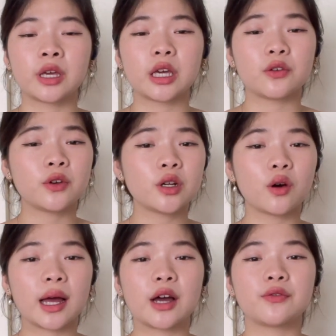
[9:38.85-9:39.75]
If you
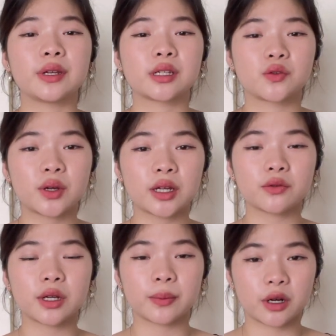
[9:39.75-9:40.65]
don't have this
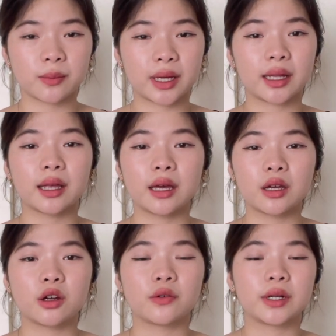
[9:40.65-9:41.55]
re-entry permit,
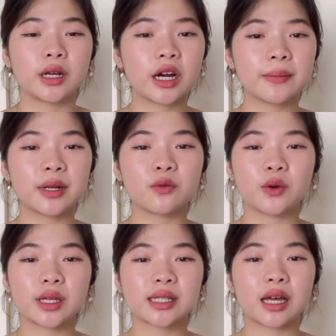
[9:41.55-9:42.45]
your retirement
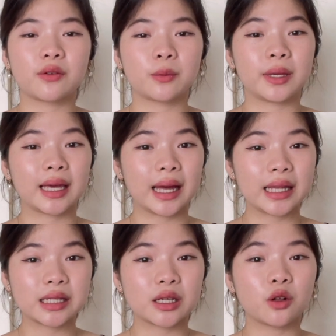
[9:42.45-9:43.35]
visa will be
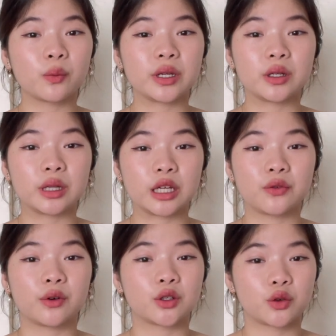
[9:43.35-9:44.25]
cancelled when you
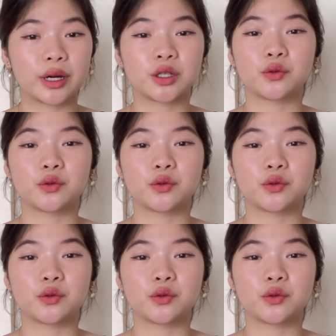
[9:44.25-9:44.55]
leave or try to